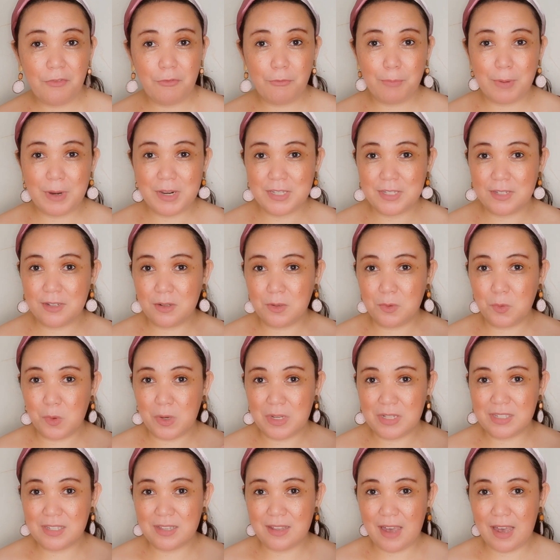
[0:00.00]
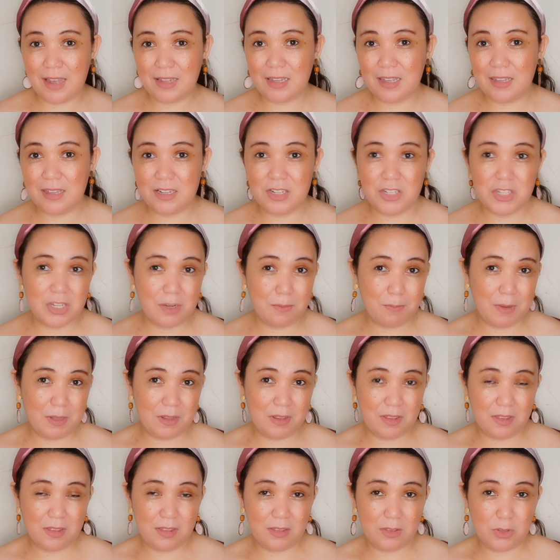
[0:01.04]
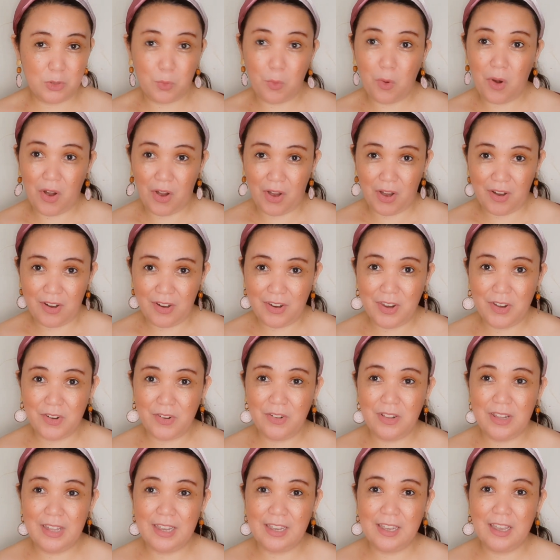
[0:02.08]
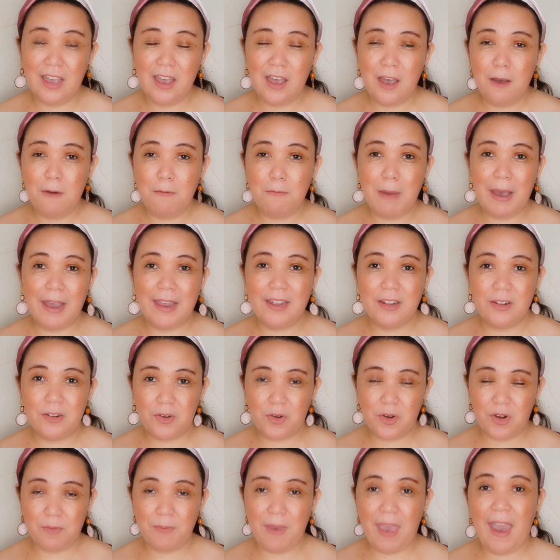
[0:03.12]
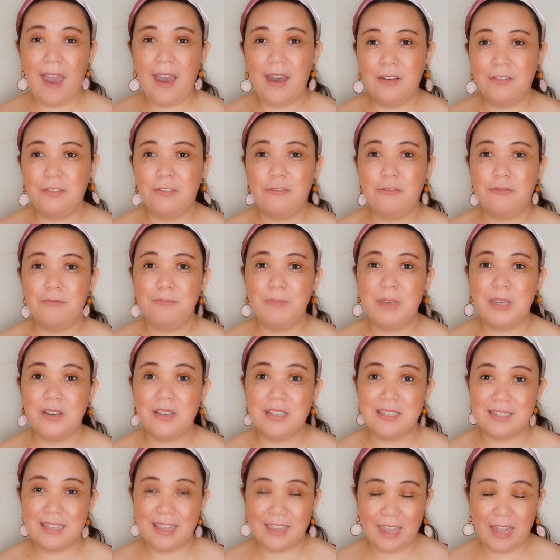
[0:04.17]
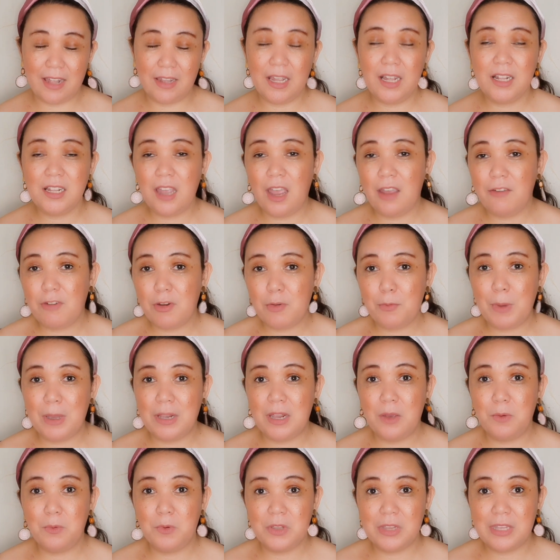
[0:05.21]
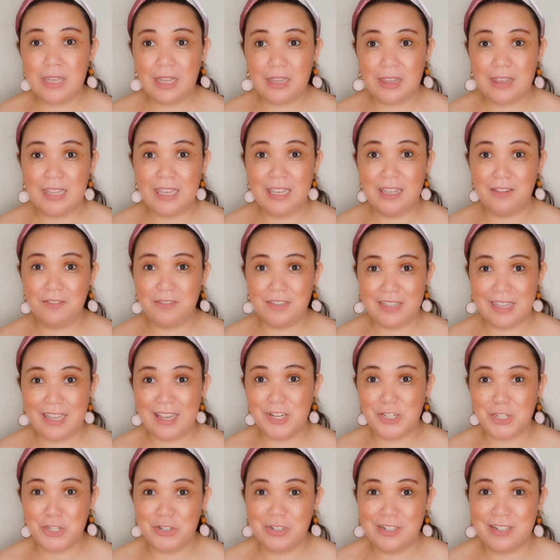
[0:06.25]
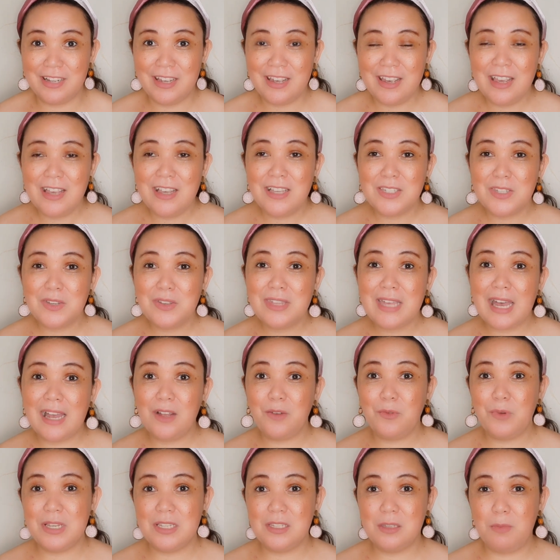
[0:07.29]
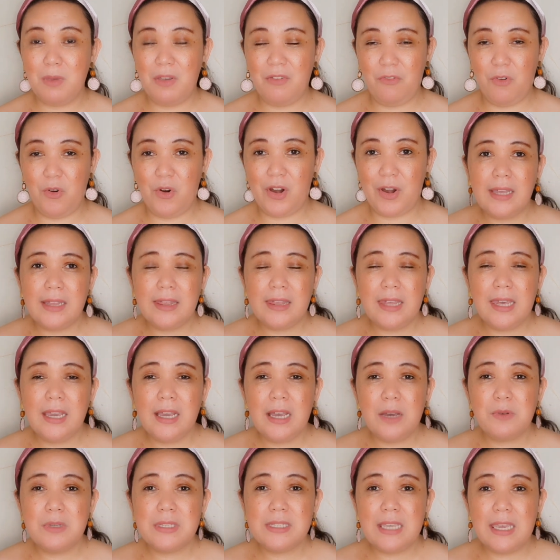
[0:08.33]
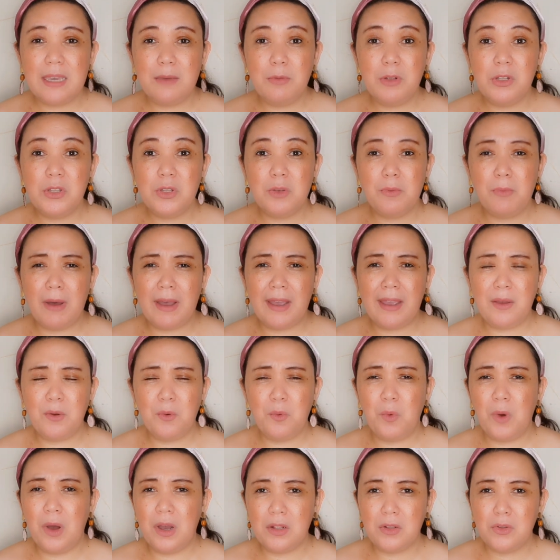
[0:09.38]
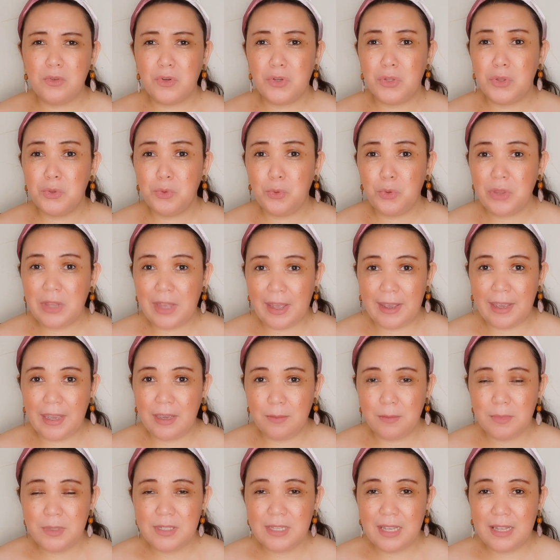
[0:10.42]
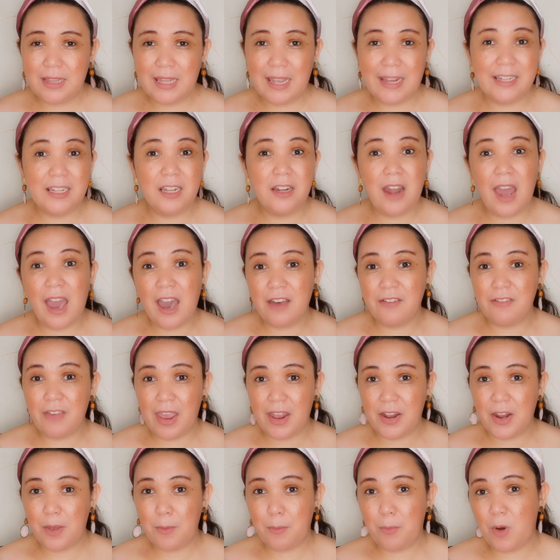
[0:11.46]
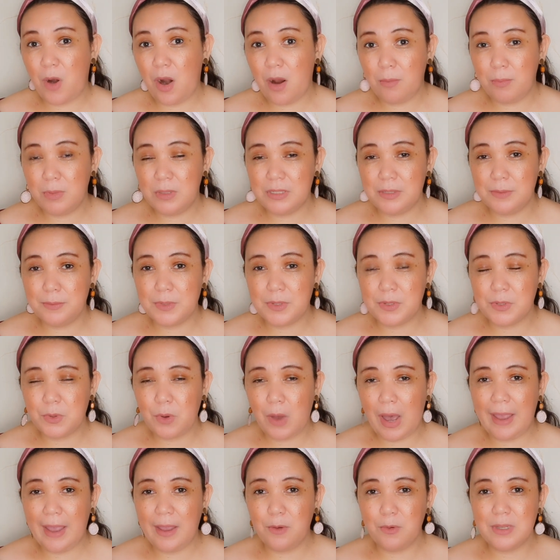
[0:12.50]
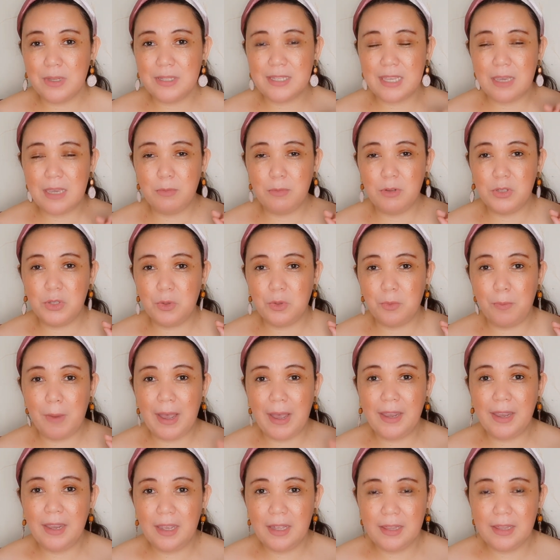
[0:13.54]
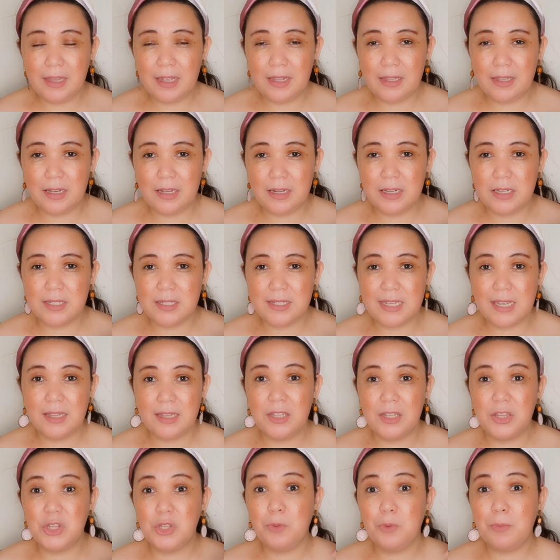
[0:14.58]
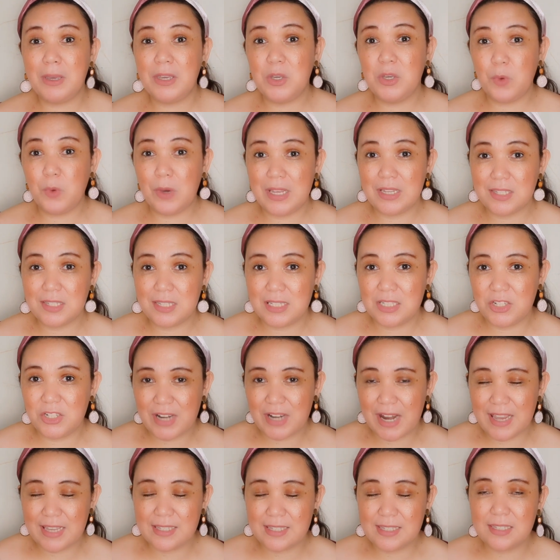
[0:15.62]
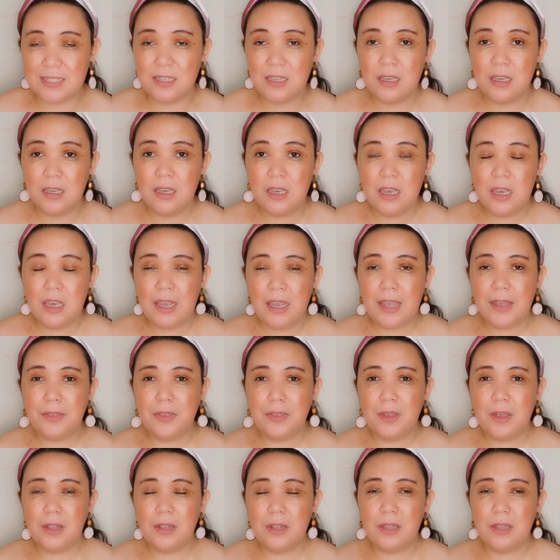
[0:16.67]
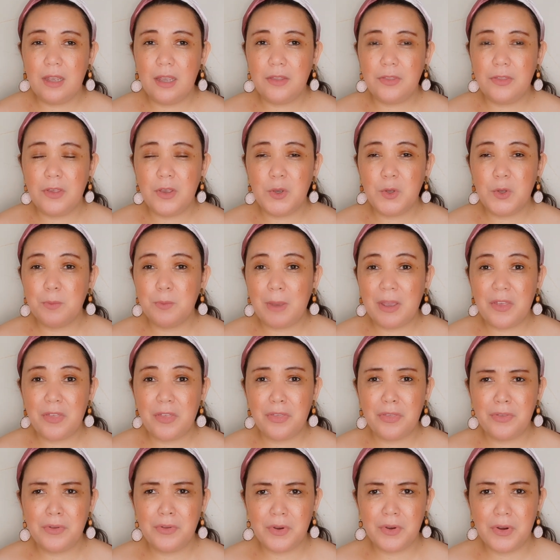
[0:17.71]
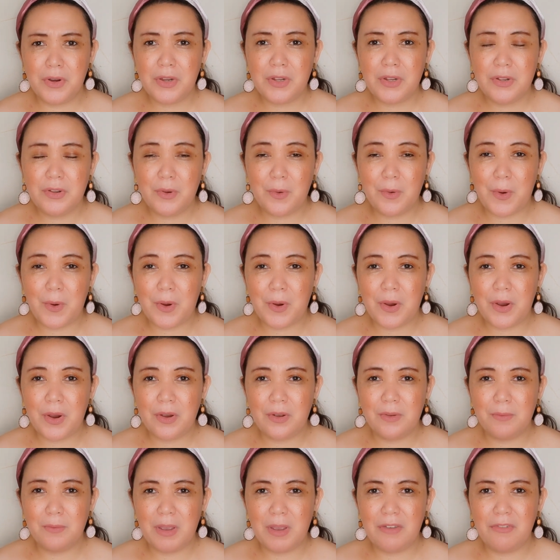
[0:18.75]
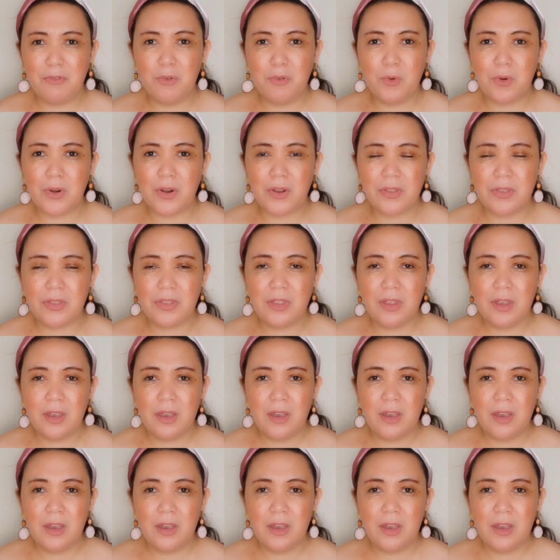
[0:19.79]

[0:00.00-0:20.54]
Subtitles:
the person wants that, and then ship it to her, like buy it on her behalf. Because again, not everybody would get the invitation. So that was before. I think I was able to buy 1 or 2 times, and I didn't have any problem. So I was able to buy it and then send it to my US address. And then I think on my 3rd or on my 4th,